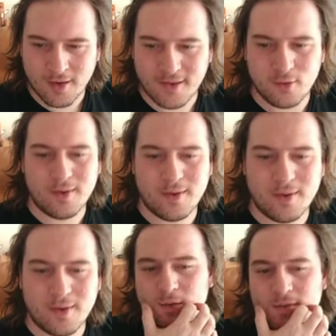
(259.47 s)
And the way
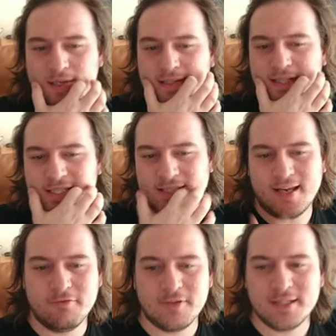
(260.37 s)
they do this is that
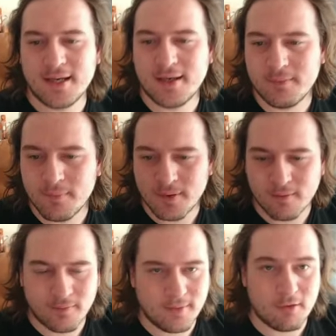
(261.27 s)
every time
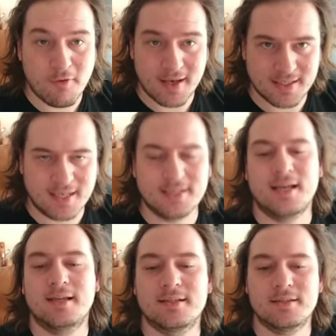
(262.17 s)
the array is
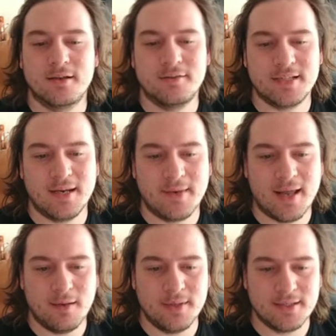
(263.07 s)
accessed, so every time an
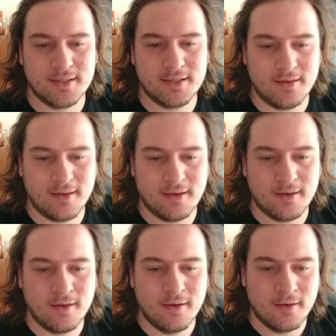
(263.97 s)
element in the
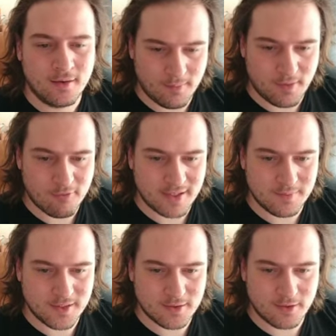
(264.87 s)
array to
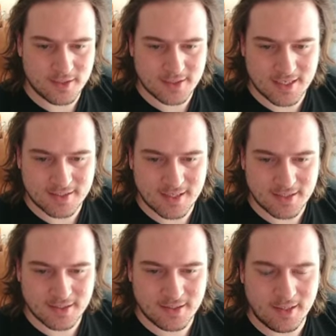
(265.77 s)
be sorted is
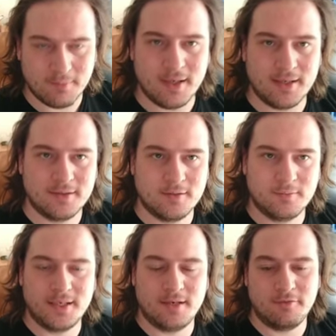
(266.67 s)
accessed, it plays to a
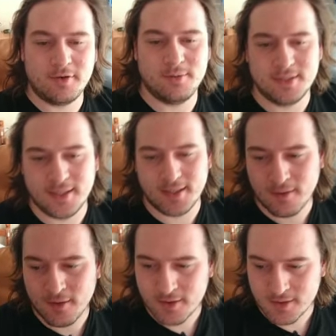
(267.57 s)
particular frequency.
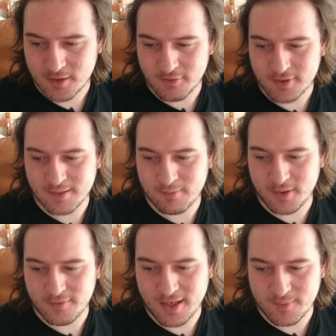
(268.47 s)
So for example,
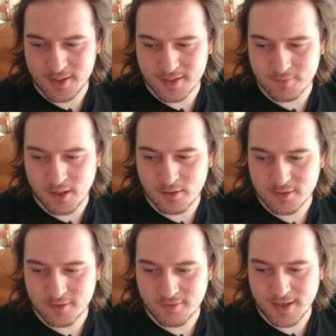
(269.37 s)
if the element is small,
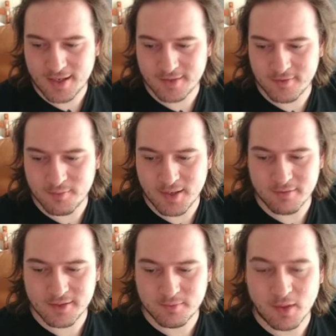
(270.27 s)
so if the height of the bar
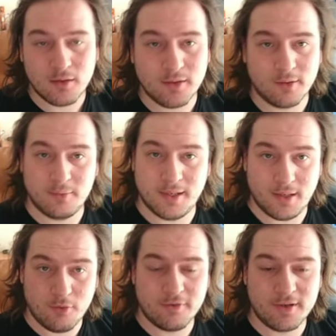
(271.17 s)
is small, it will play a
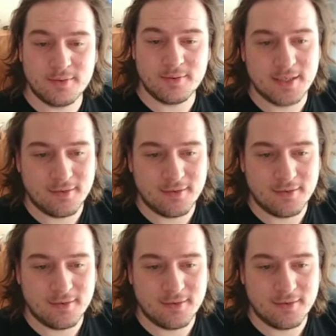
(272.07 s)
low frequency.